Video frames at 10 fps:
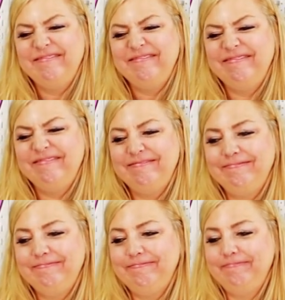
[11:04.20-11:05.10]

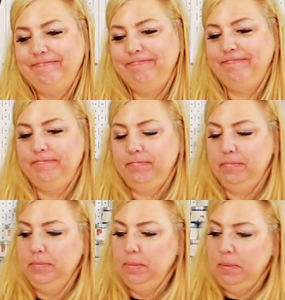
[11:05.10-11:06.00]

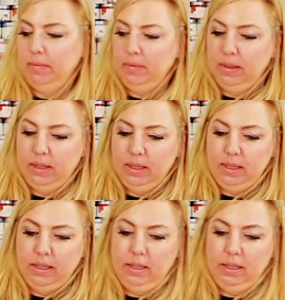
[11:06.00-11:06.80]
This person isn't speaking.